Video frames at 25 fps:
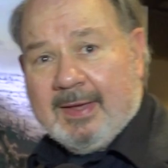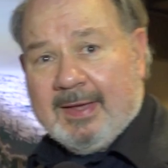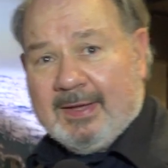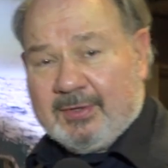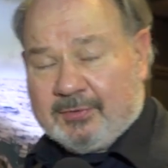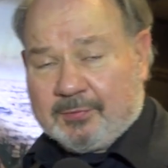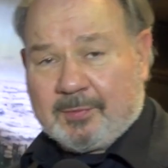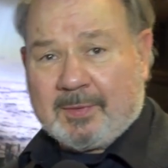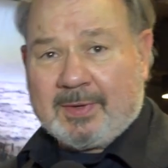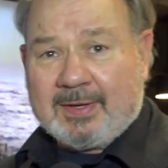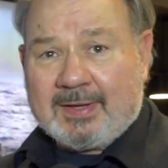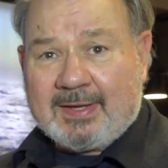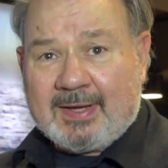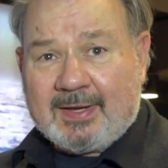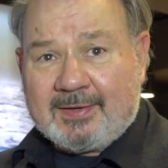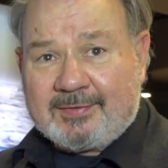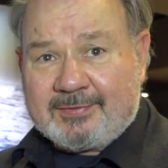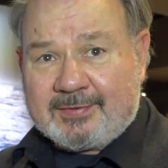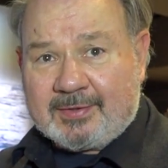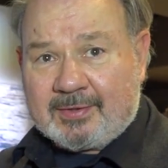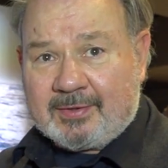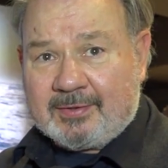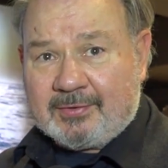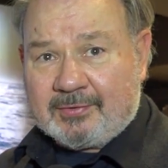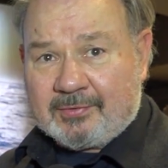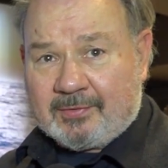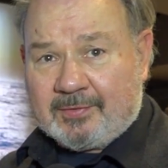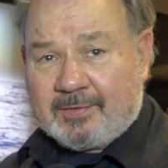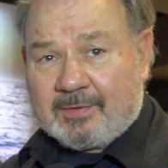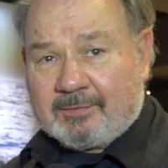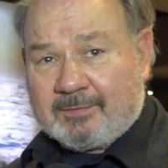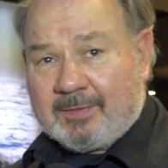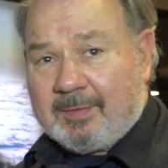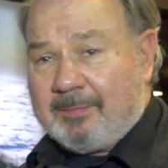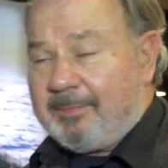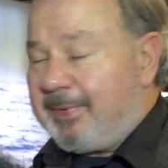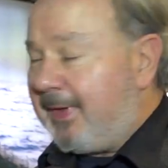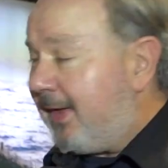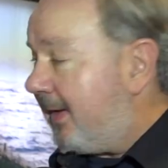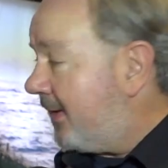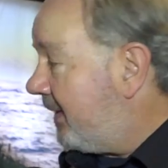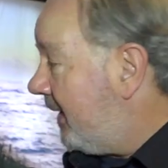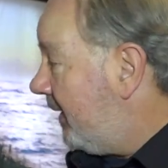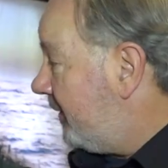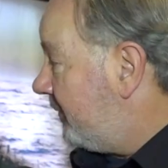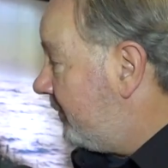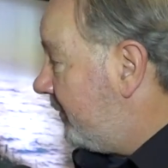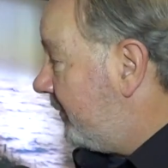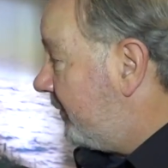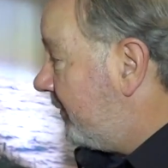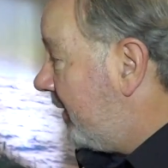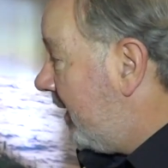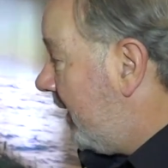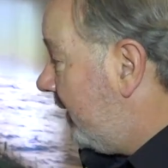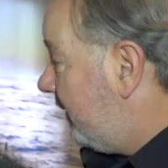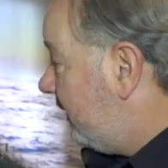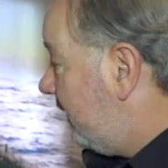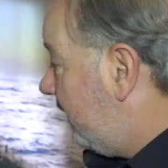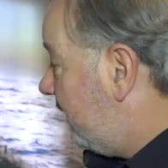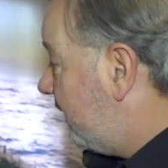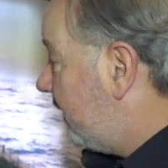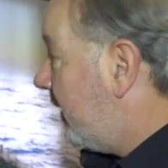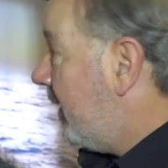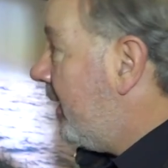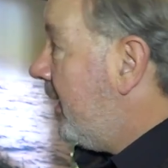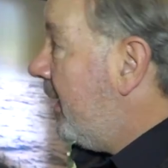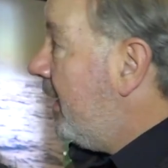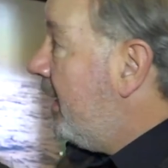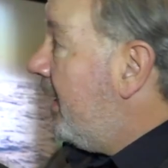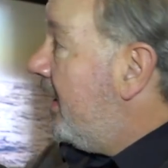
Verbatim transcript: in twenty eighteen during the RIMPAC exercises.